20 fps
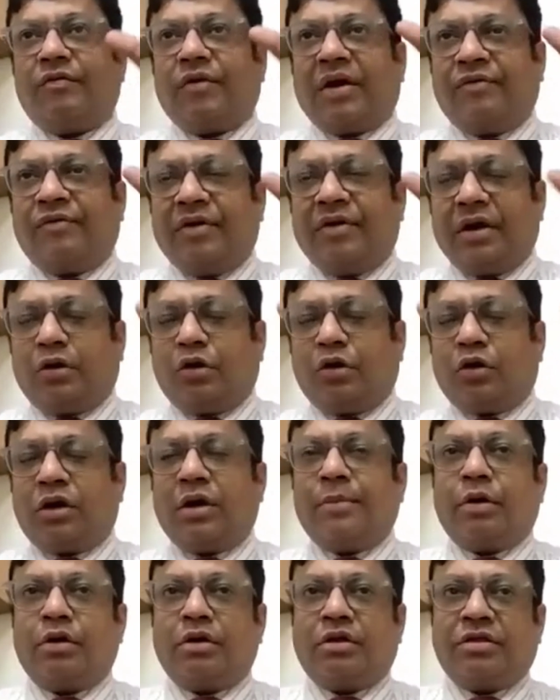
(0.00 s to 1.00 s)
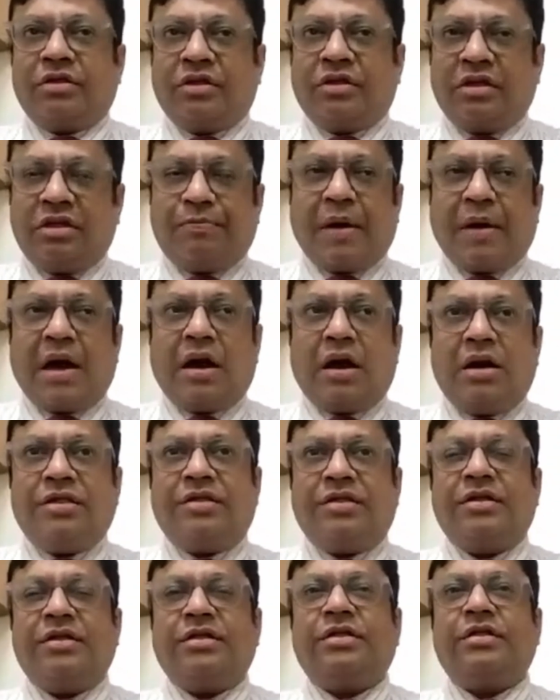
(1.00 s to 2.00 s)
when we are talking about this
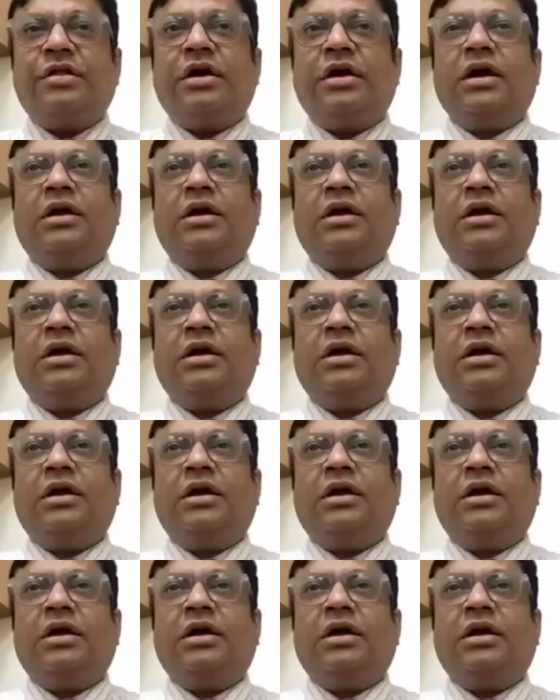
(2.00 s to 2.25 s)
paralysis,